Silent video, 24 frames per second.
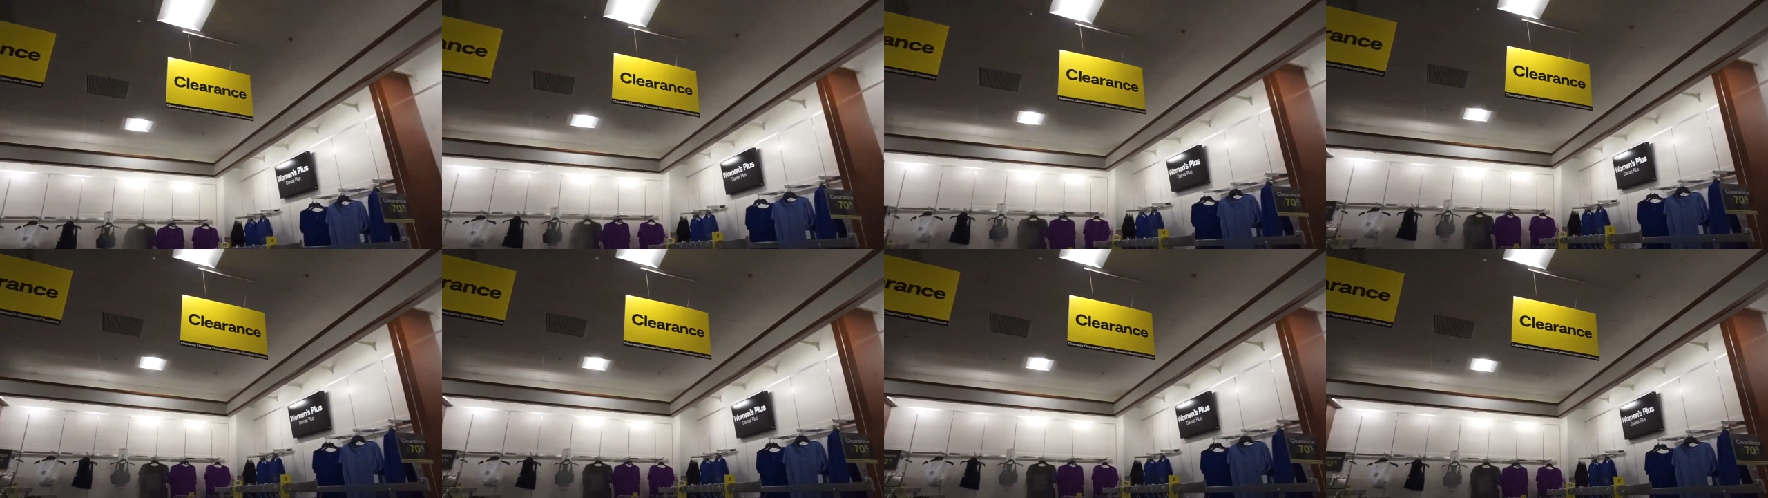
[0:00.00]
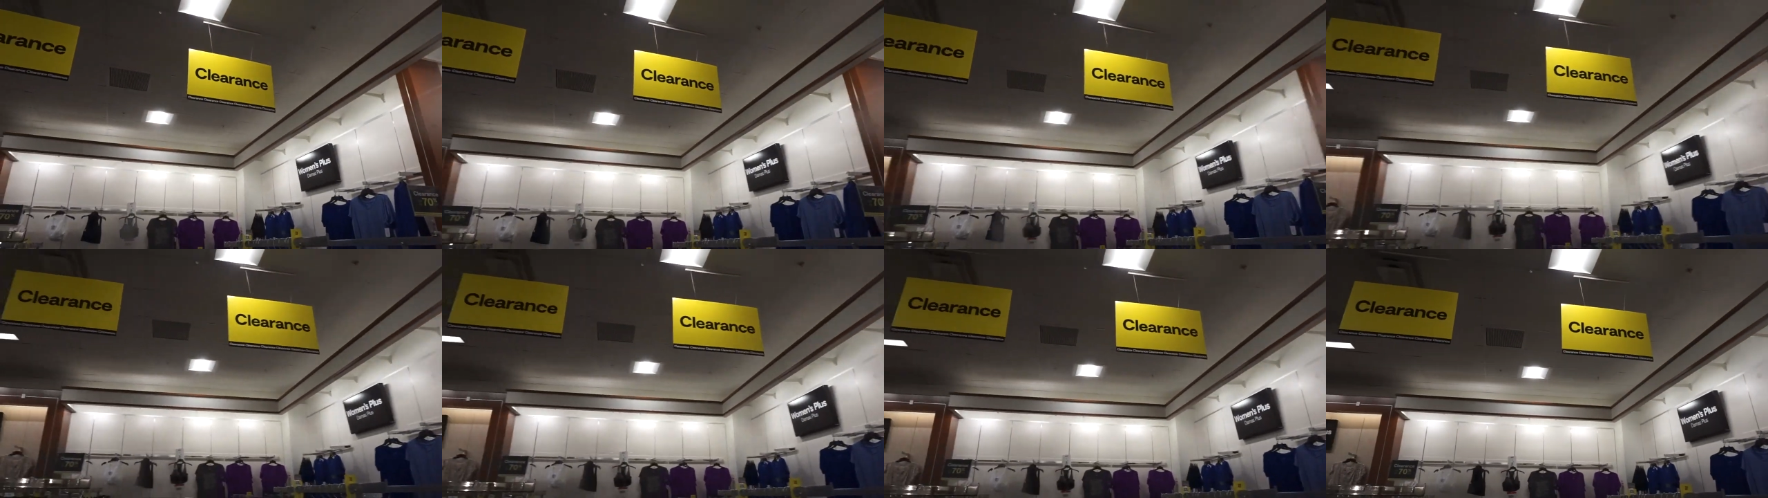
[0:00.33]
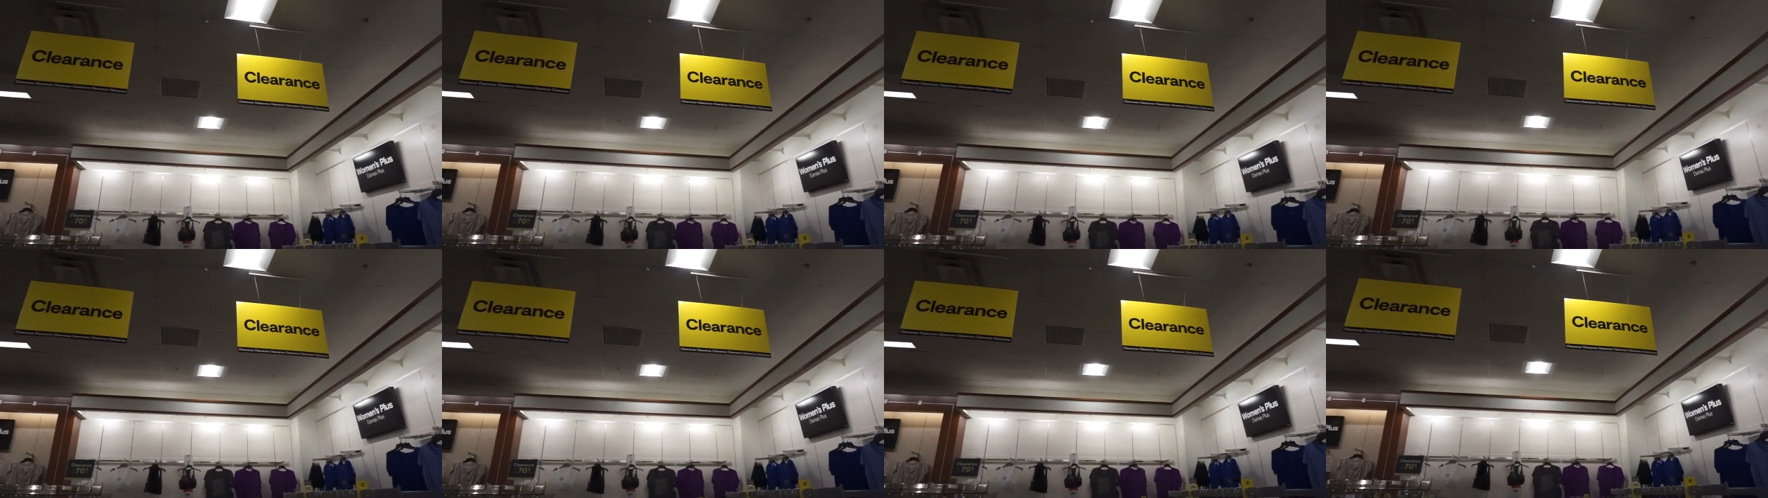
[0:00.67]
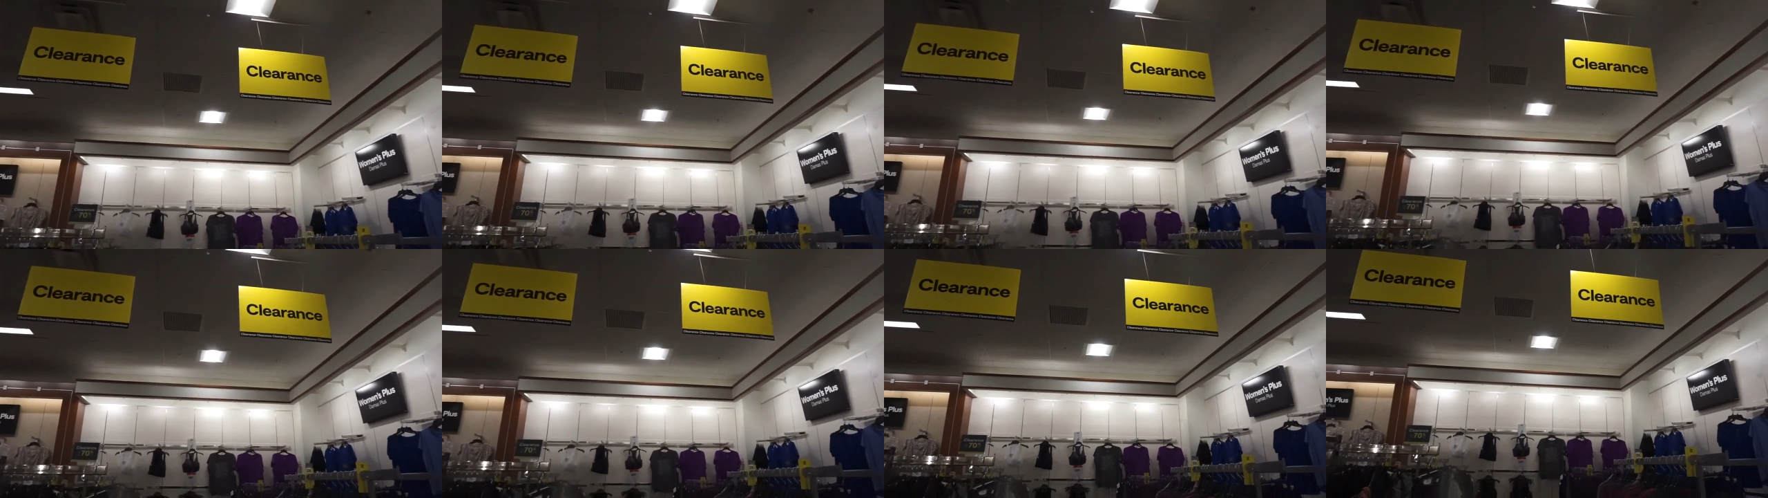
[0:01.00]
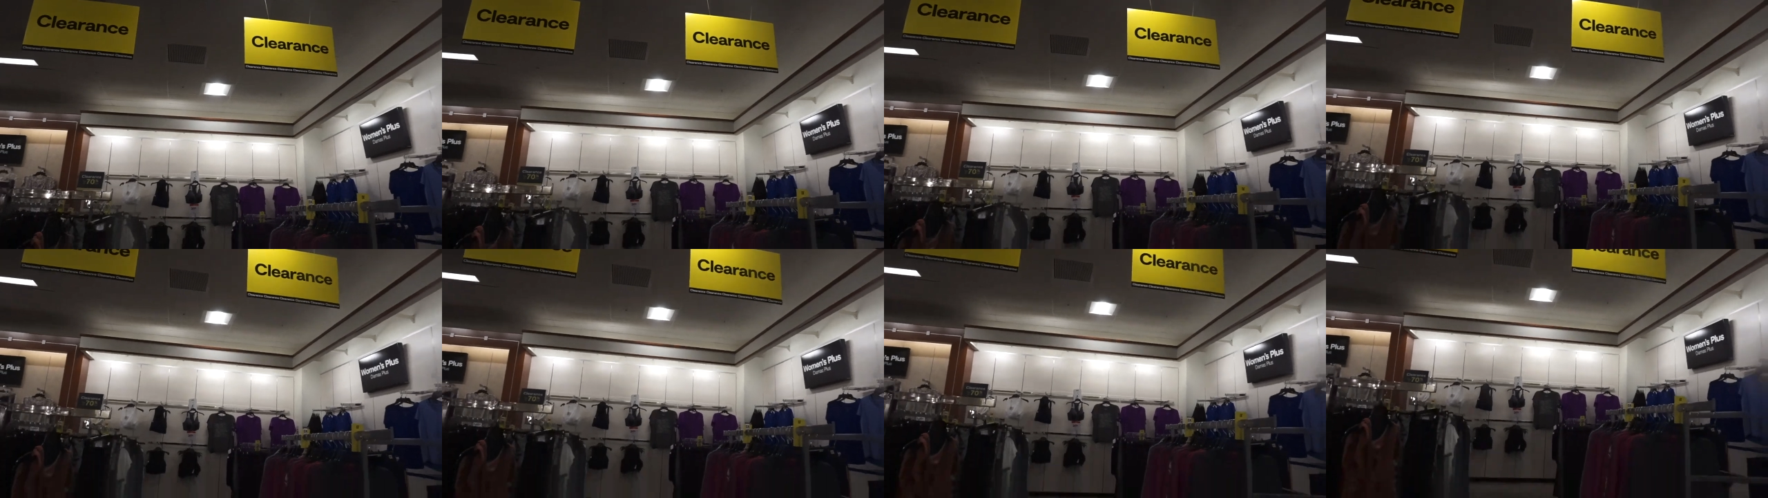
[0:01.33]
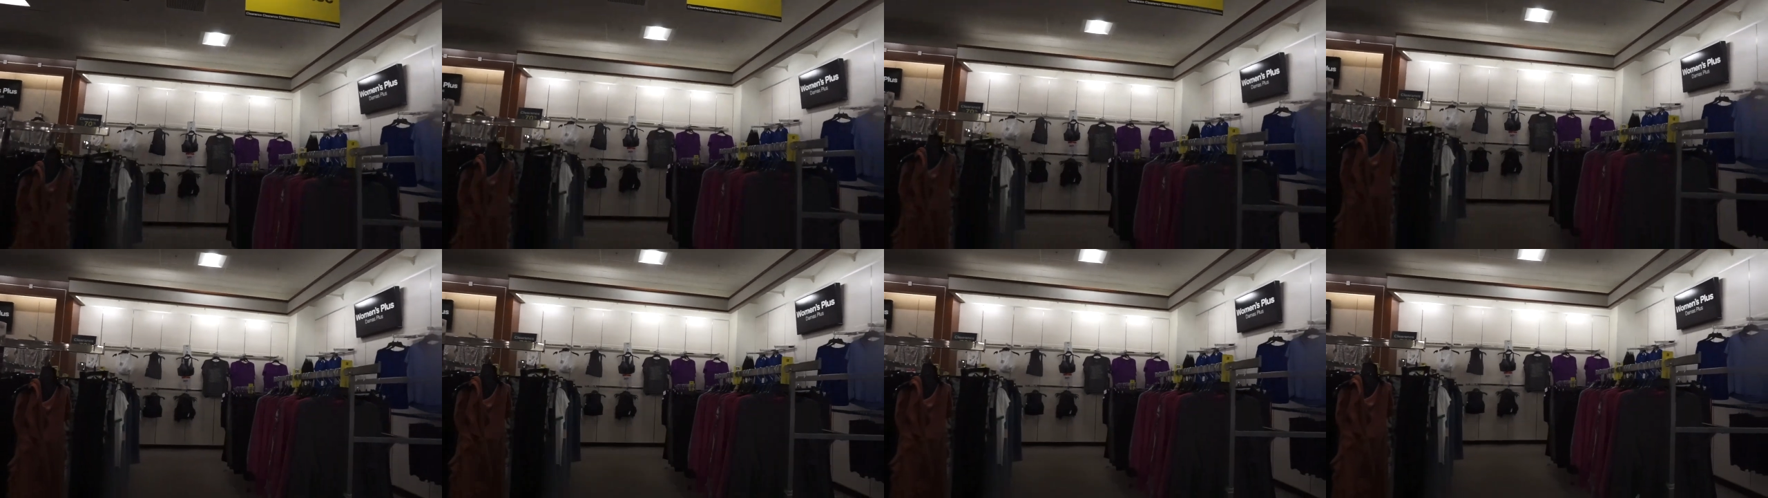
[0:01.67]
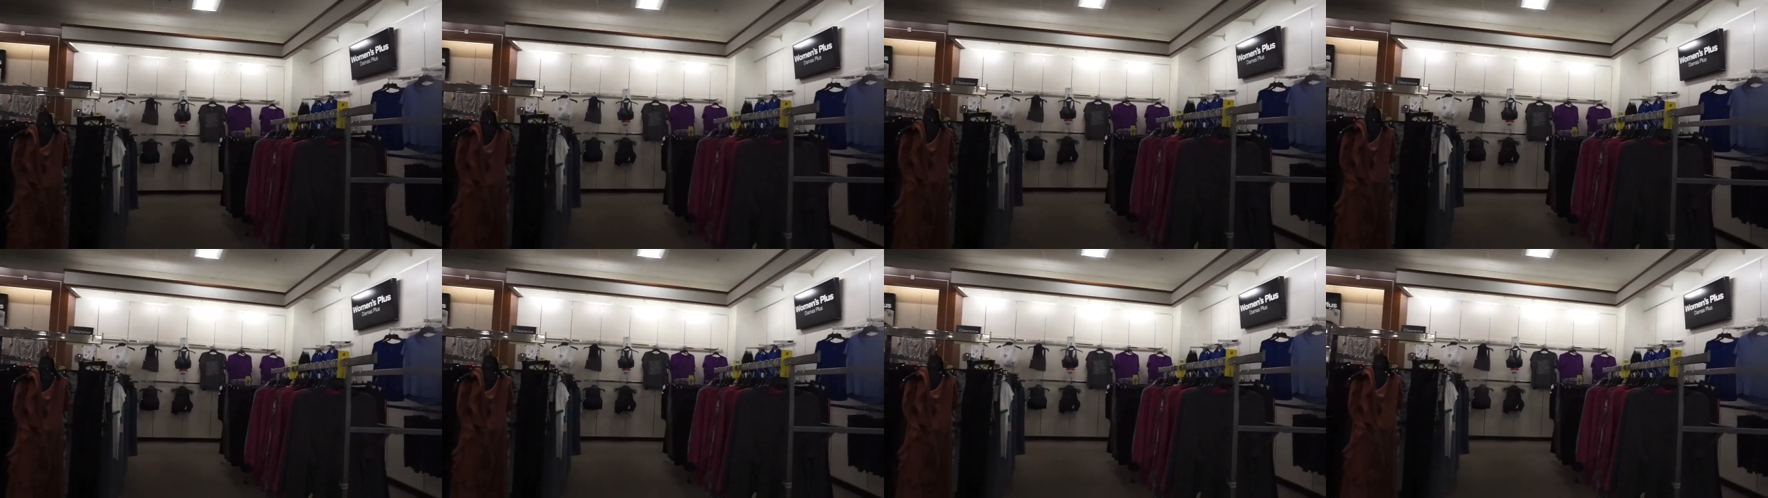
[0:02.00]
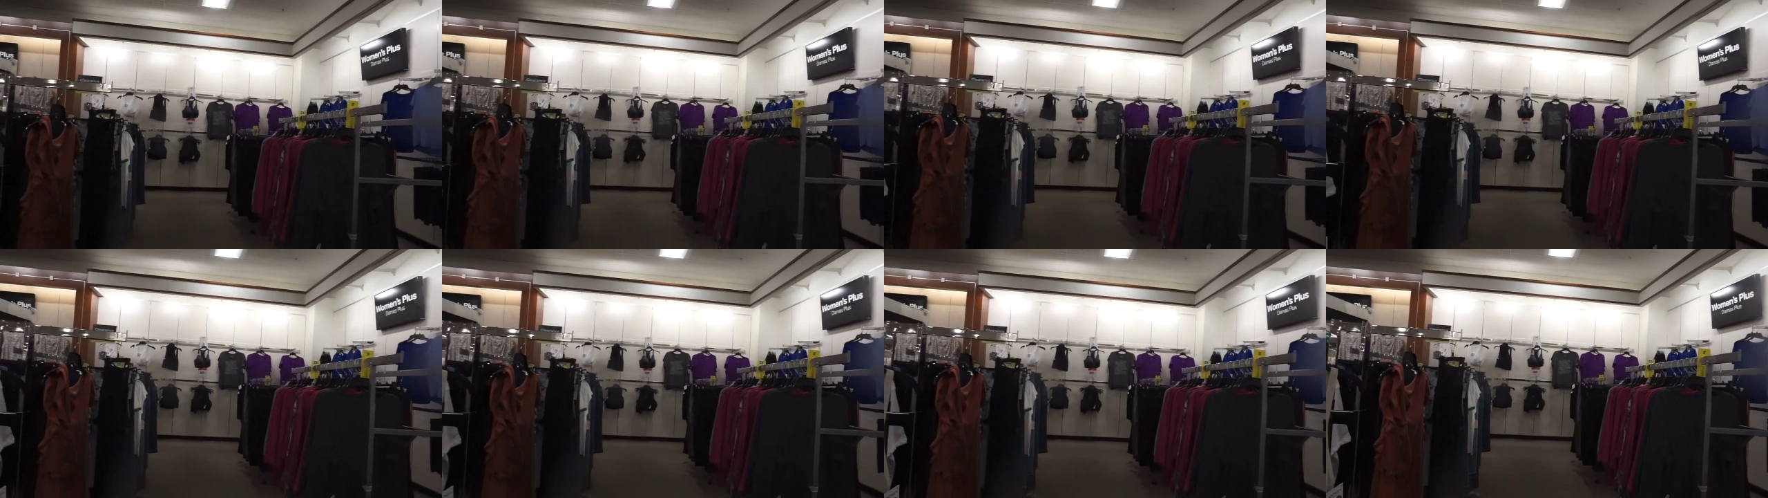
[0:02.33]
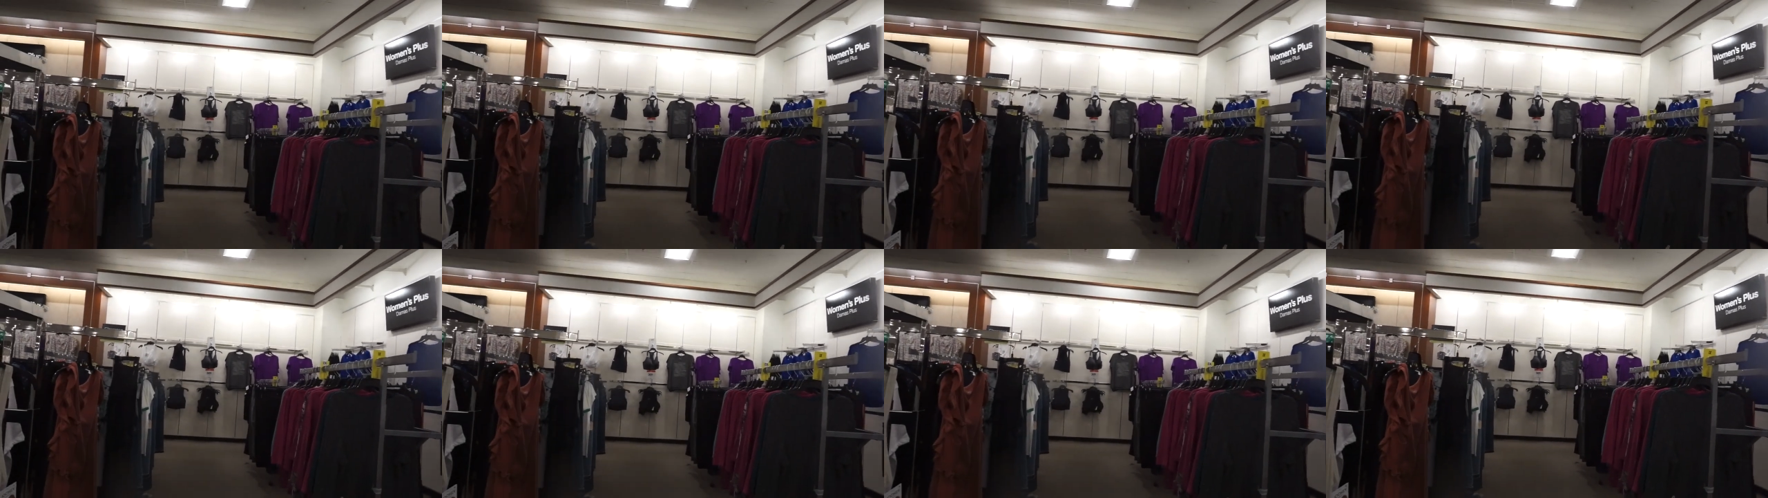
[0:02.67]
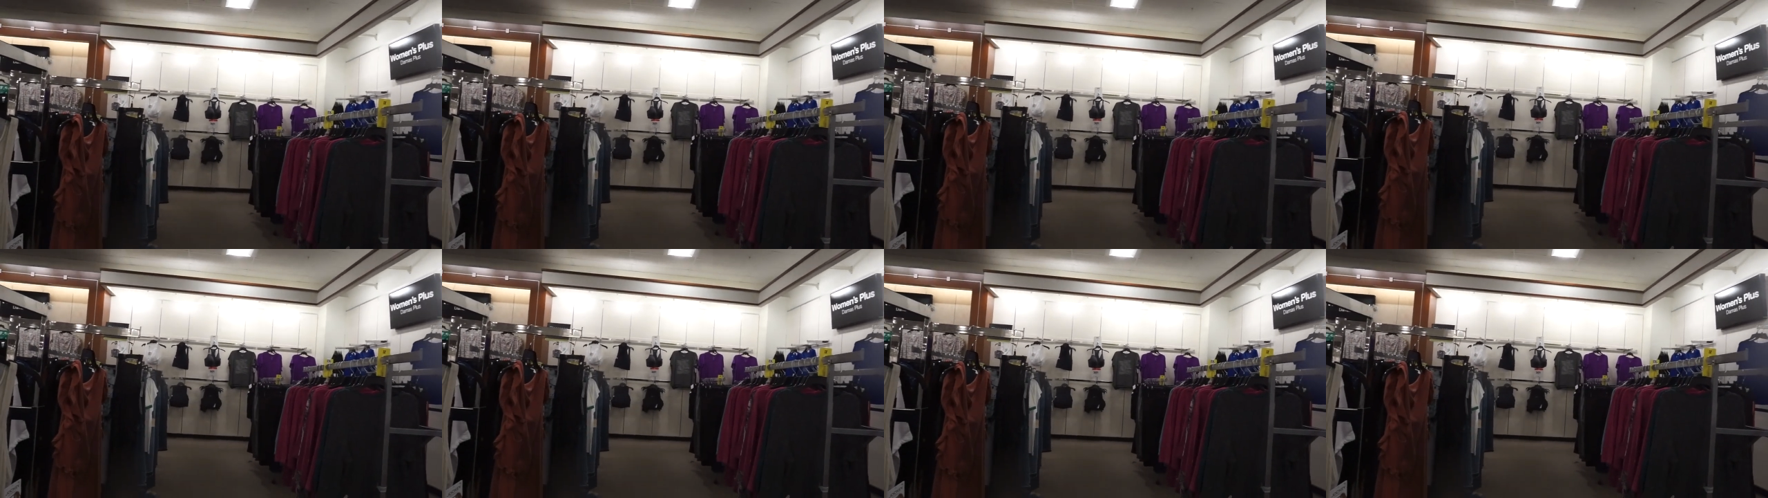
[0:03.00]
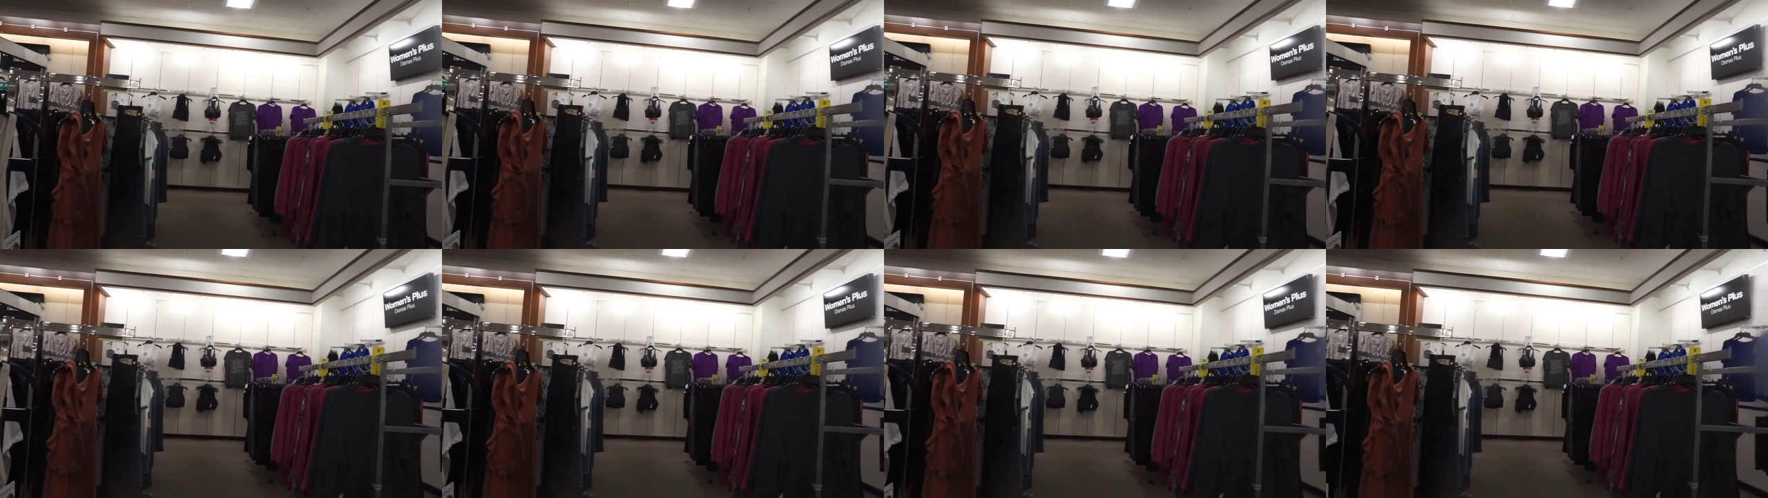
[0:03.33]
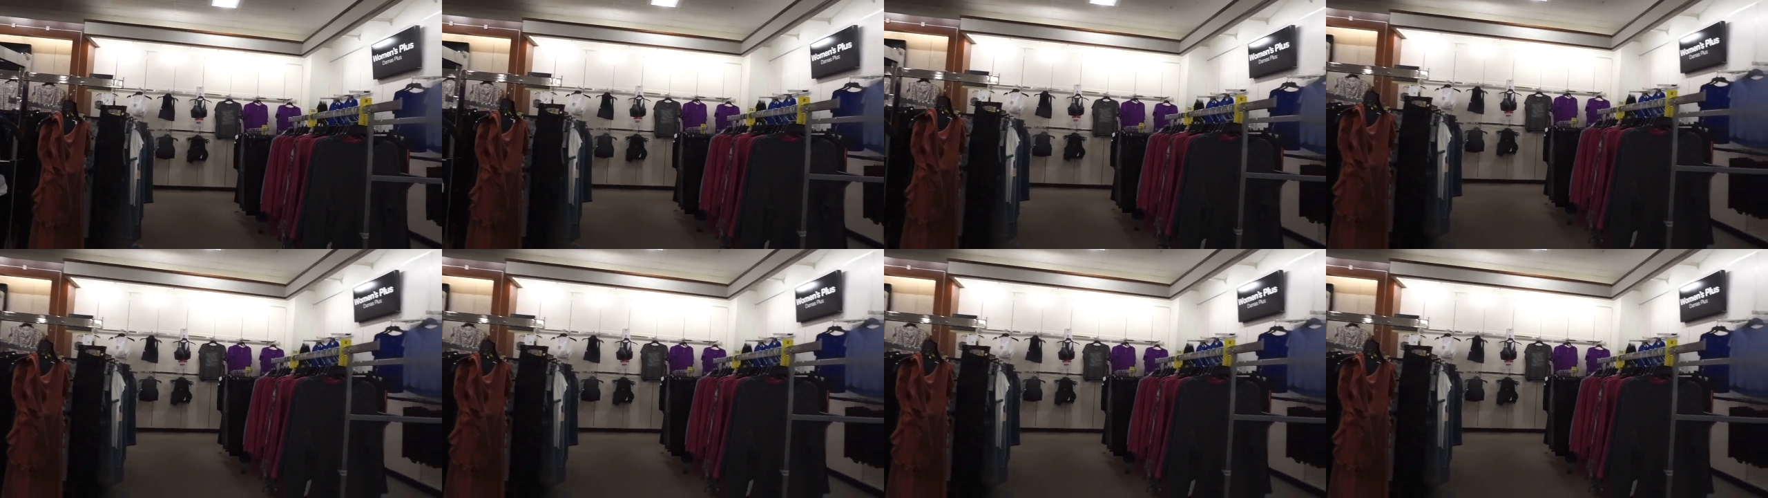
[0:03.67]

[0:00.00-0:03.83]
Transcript: [unreadable: no face in view]